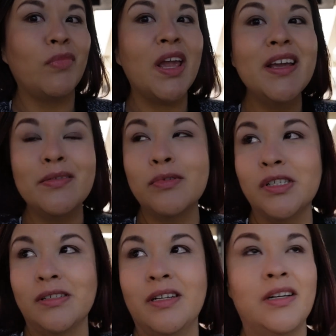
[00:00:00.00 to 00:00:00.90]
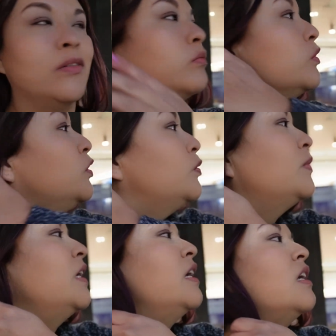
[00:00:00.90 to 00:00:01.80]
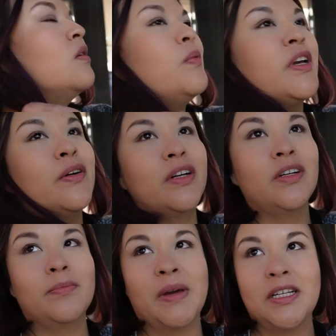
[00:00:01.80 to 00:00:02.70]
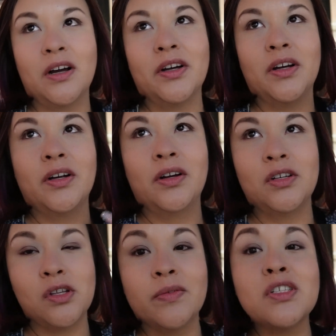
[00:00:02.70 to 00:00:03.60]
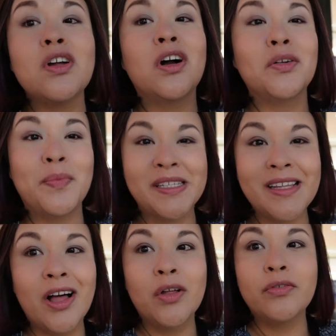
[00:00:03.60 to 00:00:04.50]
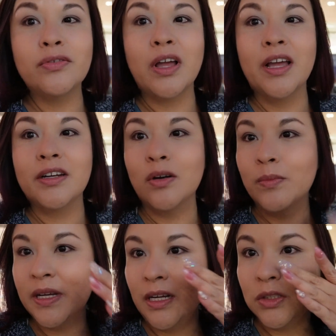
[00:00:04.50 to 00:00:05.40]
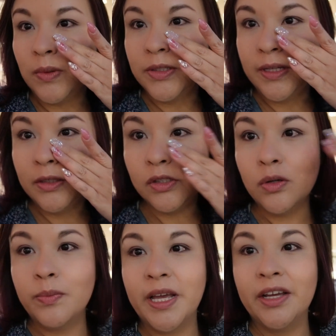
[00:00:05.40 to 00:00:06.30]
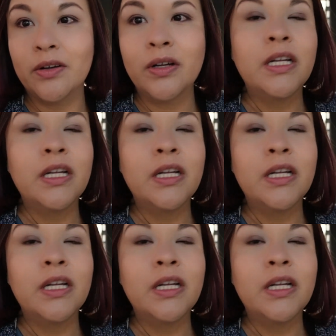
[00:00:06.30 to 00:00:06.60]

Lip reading: it wasn't enough room we couldn't, my daughter, her service dog, myself, and oh my gosh, why do I look so pale?